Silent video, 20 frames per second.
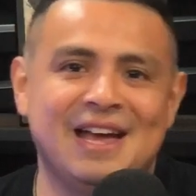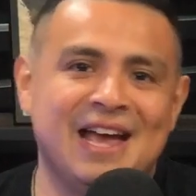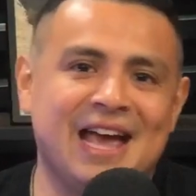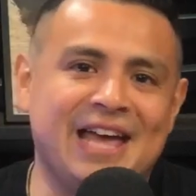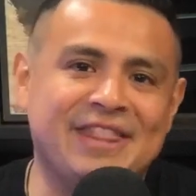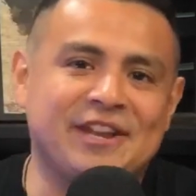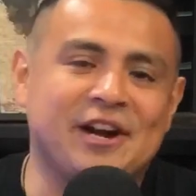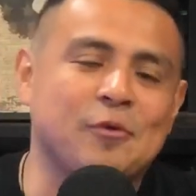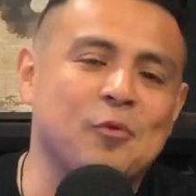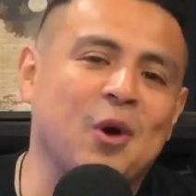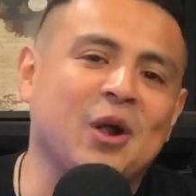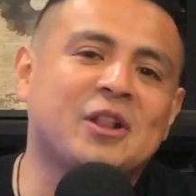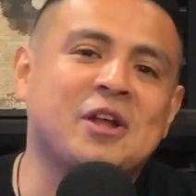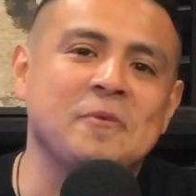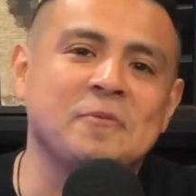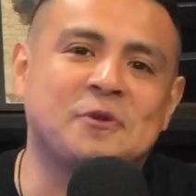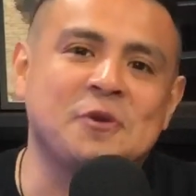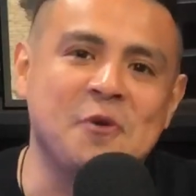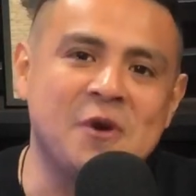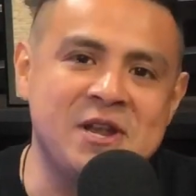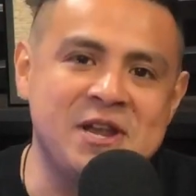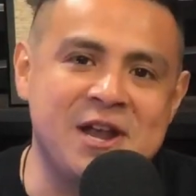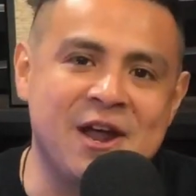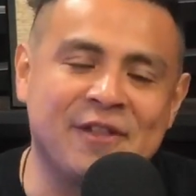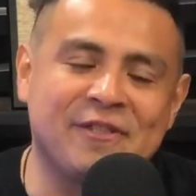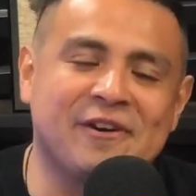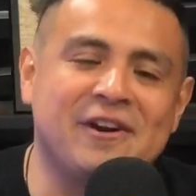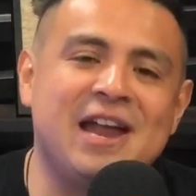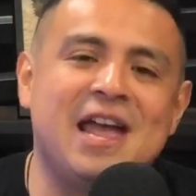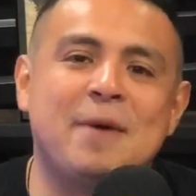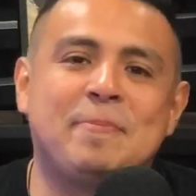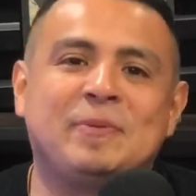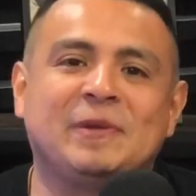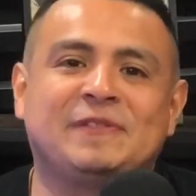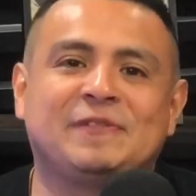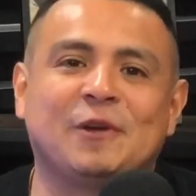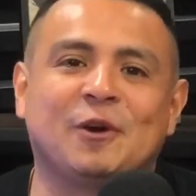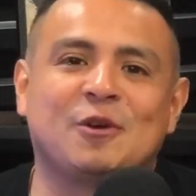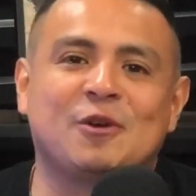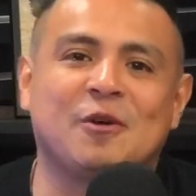Hey there, welcome to another
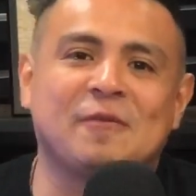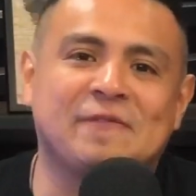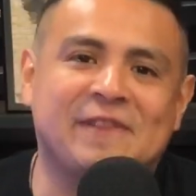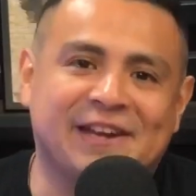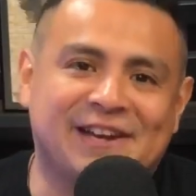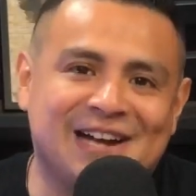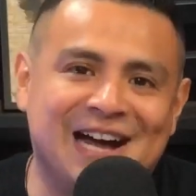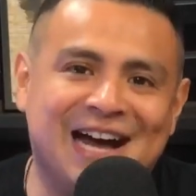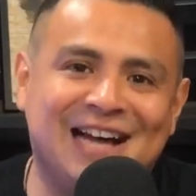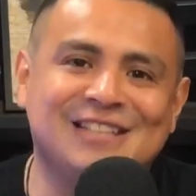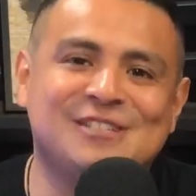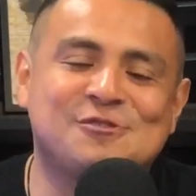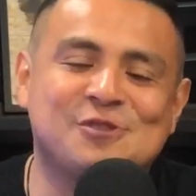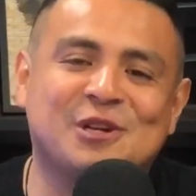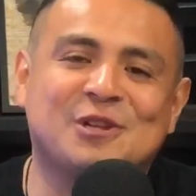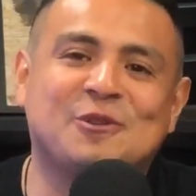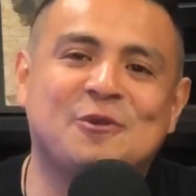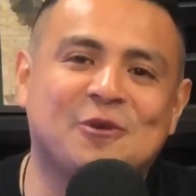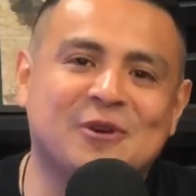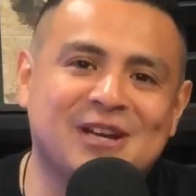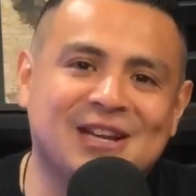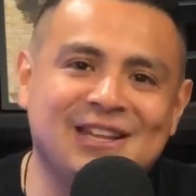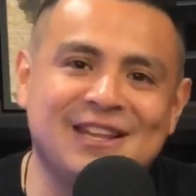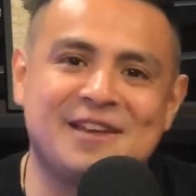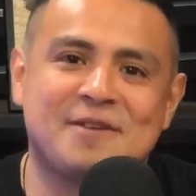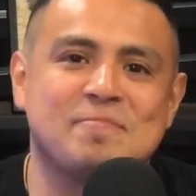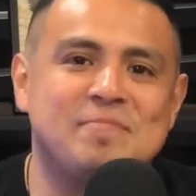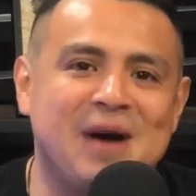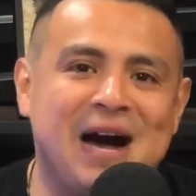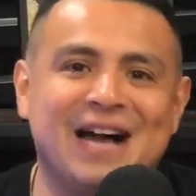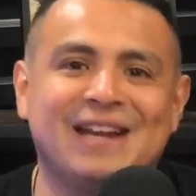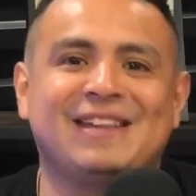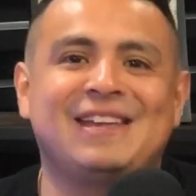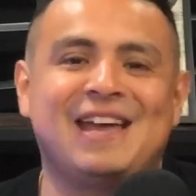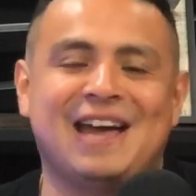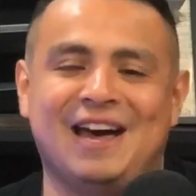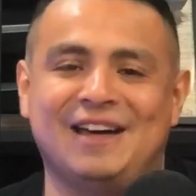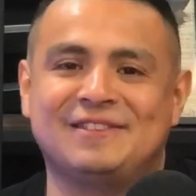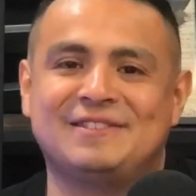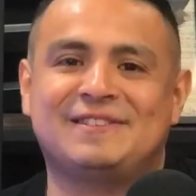episode of the Contractor Click
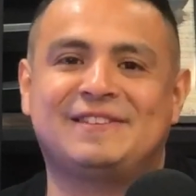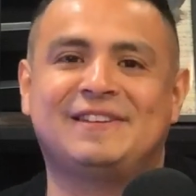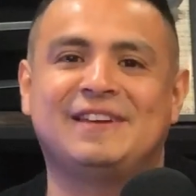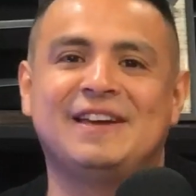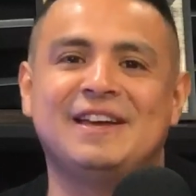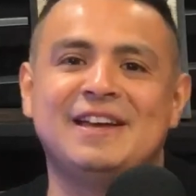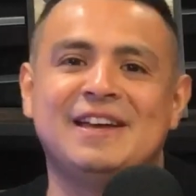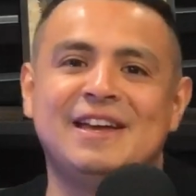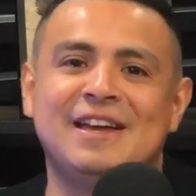podcast.